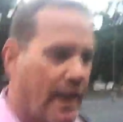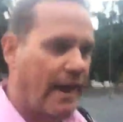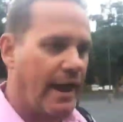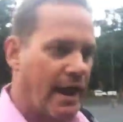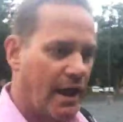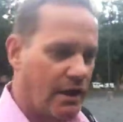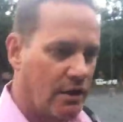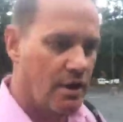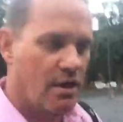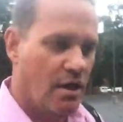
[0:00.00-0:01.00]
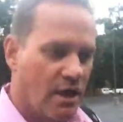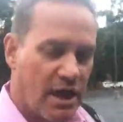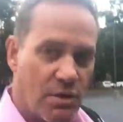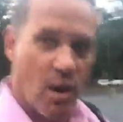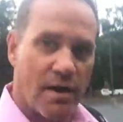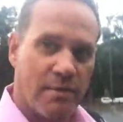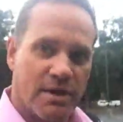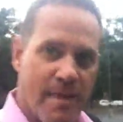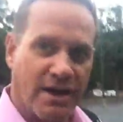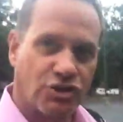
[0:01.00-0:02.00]
and he wanted me
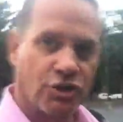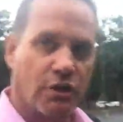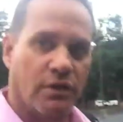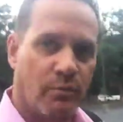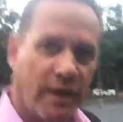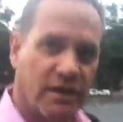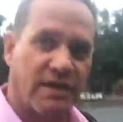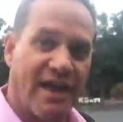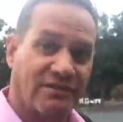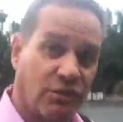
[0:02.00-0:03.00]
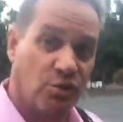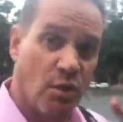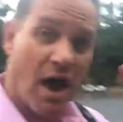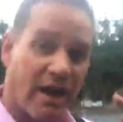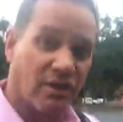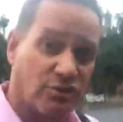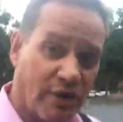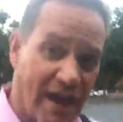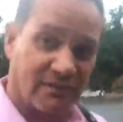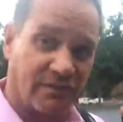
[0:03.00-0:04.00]
to make sure that we could test two audio
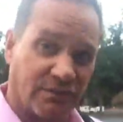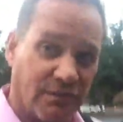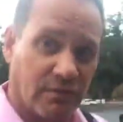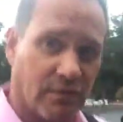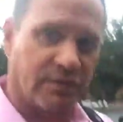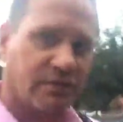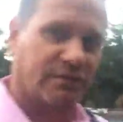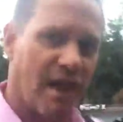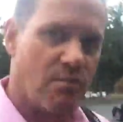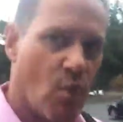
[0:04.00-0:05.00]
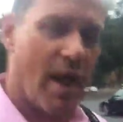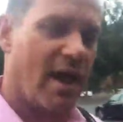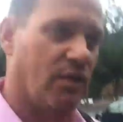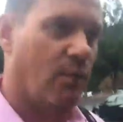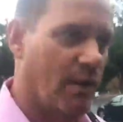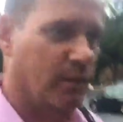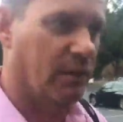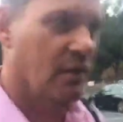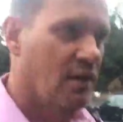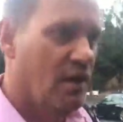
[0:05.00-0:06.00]
tracks this, the same way, the way, we,
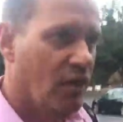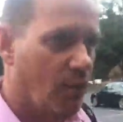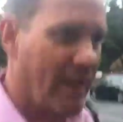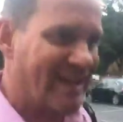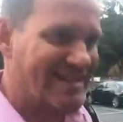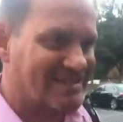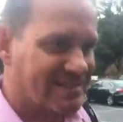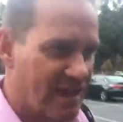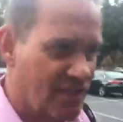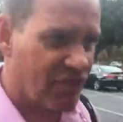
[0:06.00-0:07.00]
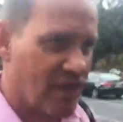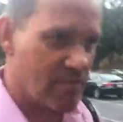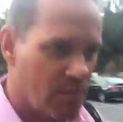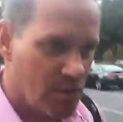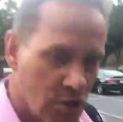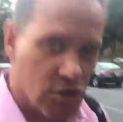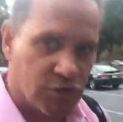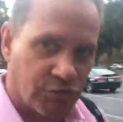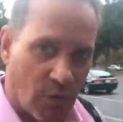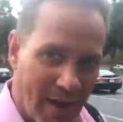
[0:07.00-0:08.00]
the way he had sent them,
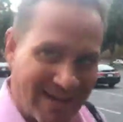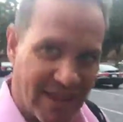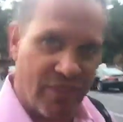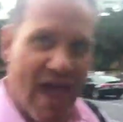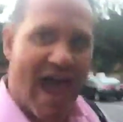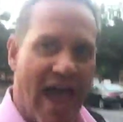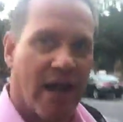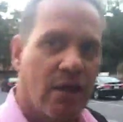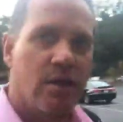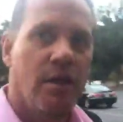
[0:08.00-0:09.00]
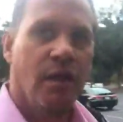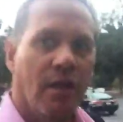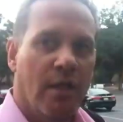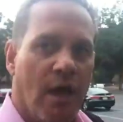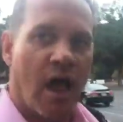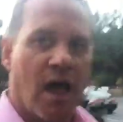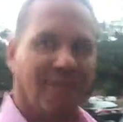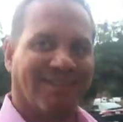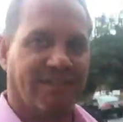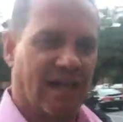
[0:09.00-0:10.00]
so I did that. Uh,
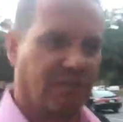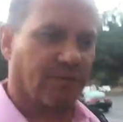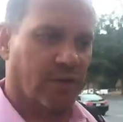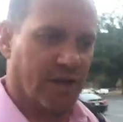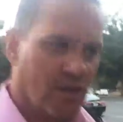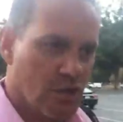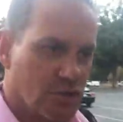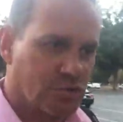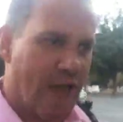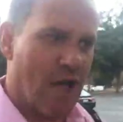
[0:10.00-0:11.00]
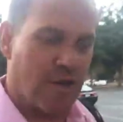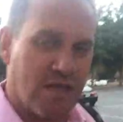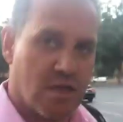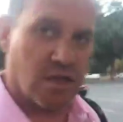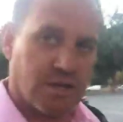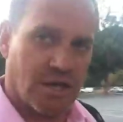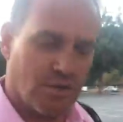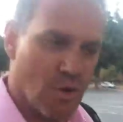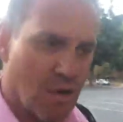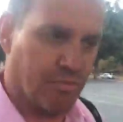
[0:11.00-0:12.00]
successfully, so now he can
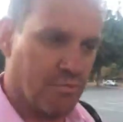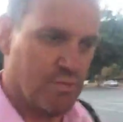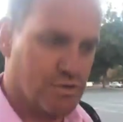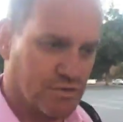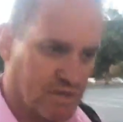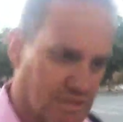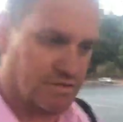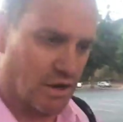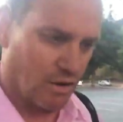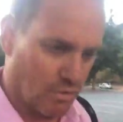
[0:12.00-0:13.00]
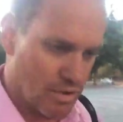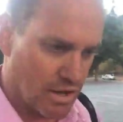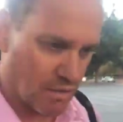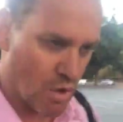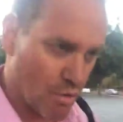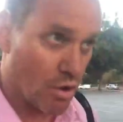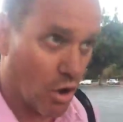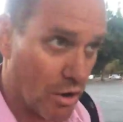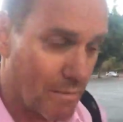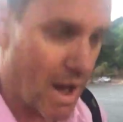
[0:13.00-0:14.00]
continue on with the music so it won't
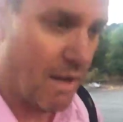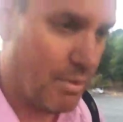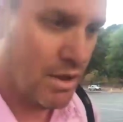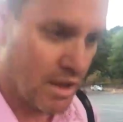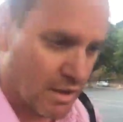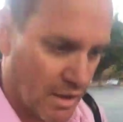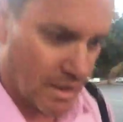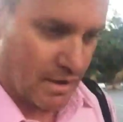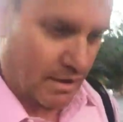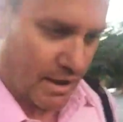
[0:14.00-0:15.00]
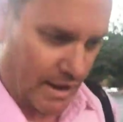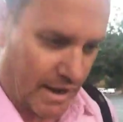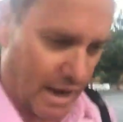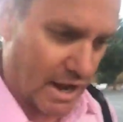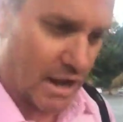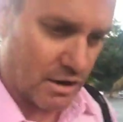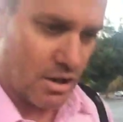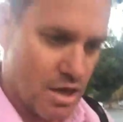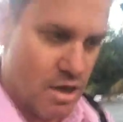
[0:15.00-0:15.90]
hold him up. And